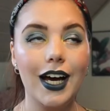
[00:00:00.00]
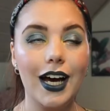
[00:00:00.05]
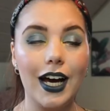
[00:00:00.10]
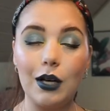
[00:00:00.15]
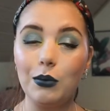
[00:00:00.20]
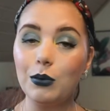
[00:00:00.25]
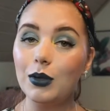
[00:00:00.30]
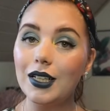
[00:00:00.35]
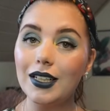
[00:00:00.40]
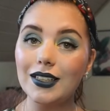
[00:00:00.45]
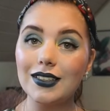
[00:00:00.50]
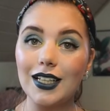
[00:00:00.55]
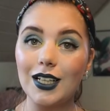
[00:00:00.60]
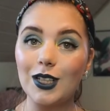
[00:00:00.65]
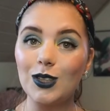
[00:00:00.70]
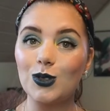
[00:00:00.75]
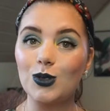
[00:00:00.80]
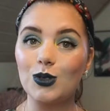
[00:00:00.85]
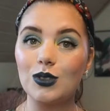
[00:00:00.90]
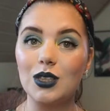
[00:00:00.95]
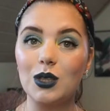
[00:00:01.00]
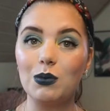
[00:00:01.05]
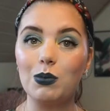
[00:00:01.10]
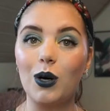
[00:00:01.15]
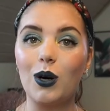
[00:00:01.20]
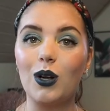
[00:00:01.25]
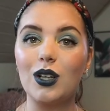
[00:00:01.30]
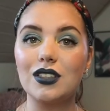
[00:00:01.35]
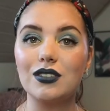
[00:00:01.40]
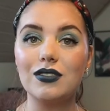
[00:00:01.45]
I'm really excited to see
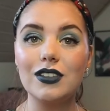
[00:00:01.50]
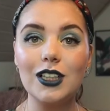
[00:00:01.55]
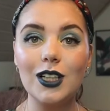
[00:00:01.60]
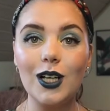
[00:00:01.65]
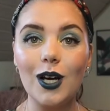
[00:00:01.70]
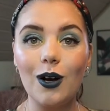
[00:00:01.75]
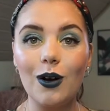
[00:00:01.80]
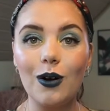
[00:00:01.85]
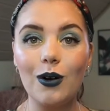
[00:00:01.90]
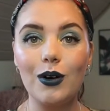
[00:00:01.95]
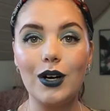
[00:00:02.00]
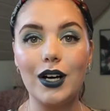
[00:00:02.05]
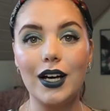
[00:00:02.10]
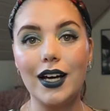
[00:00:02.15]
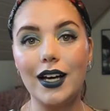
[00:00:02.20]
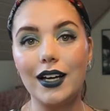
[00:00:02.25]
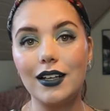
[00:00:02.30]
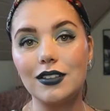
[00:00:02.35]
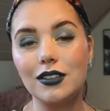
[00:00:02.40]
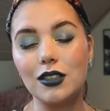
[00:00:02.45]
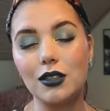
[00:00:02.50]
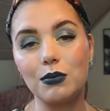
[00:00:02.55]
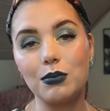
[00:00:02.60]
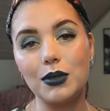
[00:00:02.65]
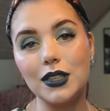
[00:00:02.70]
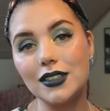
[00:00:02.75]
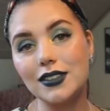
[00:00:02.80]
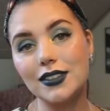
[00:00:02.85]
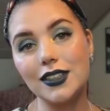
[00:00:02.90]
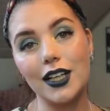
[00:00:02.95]
Paula's video and
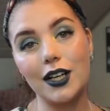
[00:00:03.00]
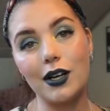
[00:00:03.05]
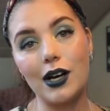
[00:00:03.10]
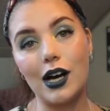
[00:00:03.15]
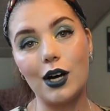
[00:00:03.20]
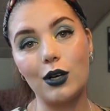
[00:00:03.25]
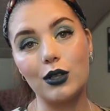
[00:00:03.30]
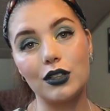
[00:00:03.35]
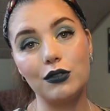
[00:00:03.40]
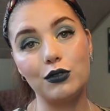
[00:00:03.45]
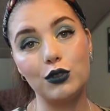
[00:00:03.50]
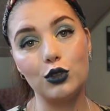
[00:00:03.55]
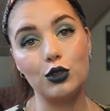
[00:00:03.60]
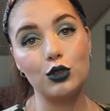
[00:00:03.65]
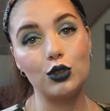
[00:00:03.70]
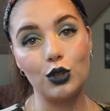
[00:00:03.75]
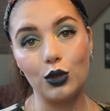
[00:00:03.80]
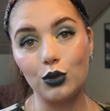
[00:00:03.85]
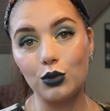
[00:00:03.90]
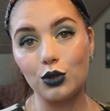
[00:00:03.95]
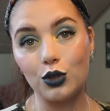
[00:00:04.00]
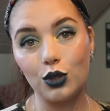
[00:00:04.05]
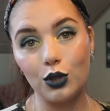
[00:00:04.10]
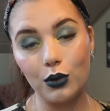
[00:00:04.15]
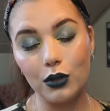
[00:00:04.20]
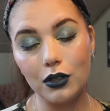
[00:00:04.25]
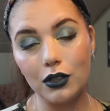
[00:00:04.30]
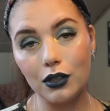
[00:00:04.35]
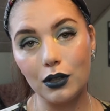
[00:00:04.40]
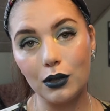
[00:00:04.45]
please check her out if you don't
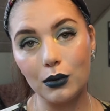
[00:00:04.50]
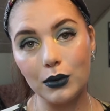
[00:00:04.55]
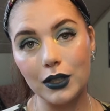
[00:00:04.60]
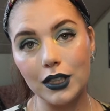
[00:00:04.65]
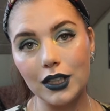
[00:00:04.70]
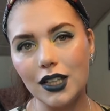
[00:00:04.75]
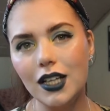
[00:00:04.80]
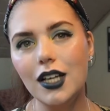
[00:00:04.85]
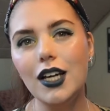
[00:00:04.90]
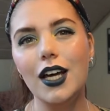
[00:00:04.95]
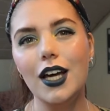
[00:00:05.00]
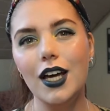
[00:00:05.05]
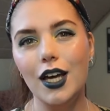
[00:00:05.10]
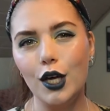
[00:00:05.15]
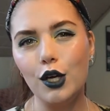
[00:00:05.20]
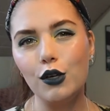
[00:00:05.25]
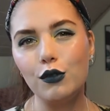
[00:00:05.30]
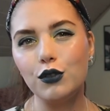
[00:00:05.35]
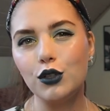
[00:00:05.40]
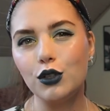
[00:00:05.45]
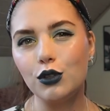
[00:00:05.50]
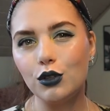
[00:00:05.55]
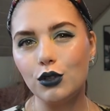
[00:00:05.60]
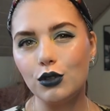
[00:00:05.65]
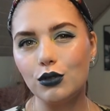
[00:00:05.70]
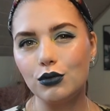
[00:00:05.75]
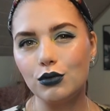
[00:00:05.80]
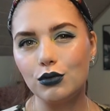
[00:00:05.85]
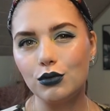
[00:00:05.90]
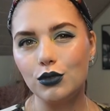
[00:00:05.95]
know her already. If
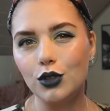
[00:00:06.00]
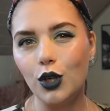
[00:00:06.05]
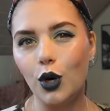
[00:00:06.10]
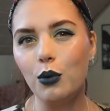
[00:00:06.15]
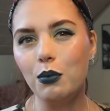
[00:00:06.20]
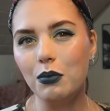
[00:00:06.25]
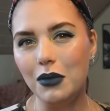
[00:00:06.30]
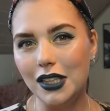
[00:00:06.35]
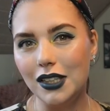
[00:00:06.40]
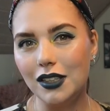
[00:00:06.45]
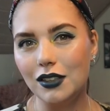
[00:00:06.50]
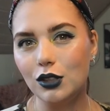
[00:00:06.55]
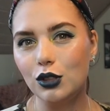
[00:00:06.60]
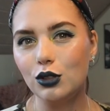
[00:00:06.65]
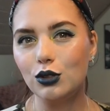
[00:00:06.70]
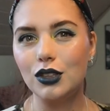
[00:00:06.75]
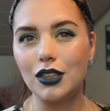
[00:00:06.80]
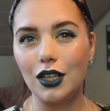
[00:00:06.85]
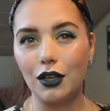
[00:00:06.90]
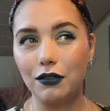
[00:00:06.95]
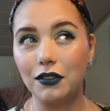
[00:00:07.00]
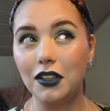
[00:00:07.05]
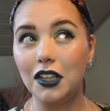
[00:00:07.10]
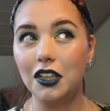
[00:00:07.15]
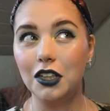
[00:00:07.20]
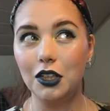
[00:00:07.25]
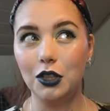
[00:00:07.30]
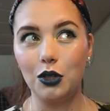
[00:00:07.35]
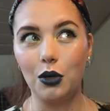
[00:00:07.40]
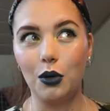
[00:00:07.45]
you know me, you
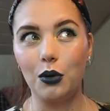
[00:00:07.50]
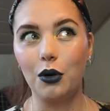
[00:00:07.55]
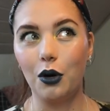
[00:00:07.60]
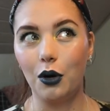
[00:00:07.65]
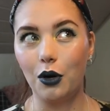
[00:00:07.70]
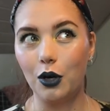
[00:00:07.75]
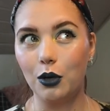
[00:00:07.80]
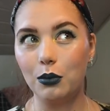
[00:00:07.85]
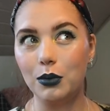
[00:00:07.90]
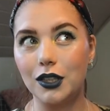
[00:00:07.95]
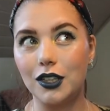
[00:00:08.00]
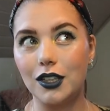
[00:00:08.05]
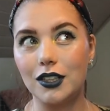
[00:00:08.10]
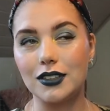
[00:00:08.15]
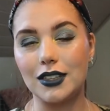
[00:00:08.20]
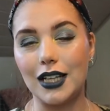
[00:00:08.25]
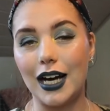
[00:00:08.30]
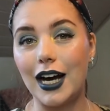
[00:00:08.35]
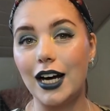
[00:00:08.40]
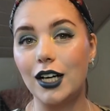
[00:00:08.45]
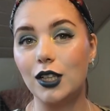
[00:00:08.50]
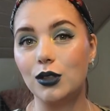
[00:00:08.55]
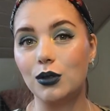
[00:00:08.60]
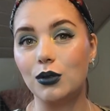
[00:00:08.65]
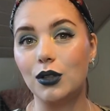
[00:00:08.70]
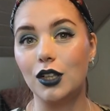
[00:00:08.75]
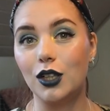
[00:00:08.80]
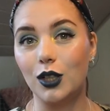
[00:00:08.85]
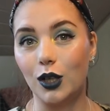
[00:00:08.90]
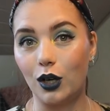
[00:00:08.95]
definitely know her because I
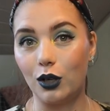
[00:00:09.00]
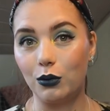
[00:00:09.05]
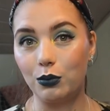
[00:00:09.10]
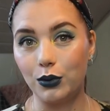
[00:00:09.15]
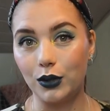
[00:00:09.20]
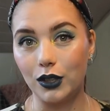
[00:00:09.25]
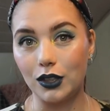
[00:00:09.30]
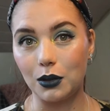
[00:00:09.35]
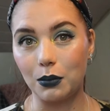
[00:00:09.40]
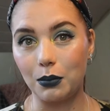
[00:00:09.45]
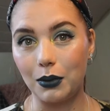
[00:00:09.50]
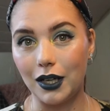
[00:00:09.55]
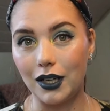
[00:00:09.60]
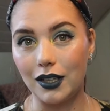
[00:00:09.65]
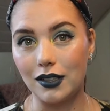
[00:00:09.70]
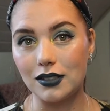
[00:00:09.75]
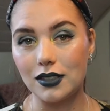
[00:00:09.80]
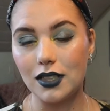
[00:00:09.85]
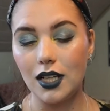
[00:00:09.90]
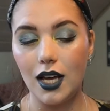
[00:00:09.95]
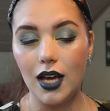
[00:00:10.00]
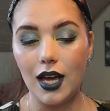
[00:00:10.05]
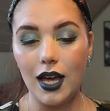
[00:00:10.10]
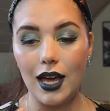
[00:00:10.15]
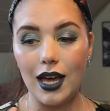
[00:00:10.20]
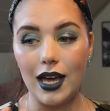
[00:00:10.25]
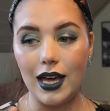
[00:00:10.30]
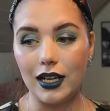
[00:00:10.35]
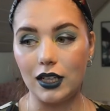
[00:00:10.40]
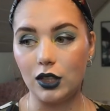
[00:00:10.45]
do a lot of project pans
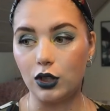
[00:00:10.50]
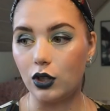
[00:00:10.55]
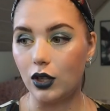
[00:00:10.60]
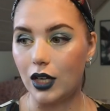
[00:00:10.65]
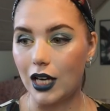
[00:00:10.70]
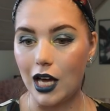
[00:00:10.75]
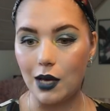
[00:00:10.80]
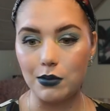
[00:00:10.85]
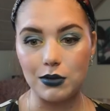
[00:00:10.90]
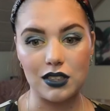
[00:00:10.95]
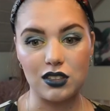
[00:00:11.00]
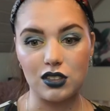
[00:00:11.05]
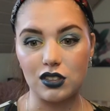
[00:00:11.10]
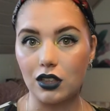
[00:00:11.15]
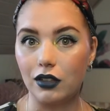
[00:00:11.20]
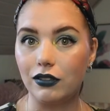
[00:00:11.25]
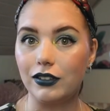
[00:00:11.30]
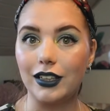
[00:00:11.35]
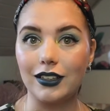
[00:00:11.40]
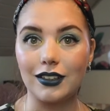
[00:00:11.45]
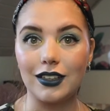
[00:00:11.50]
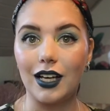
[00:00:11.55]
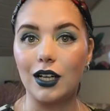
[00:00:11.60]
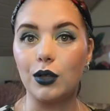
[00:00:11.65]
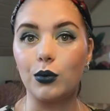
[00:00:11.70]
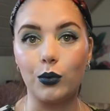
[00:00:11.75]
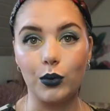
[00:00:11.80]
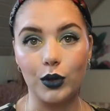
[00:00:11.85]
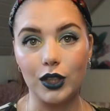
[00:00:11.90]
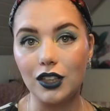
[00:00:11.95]
and collabs and stuff like
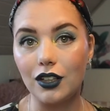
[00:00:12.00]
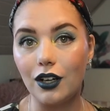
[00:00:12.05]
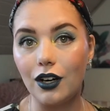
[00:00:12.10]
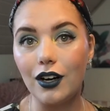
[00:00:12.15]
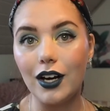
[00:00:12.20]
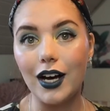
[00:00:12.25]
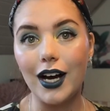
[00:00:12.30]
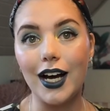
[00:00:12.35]
that with her.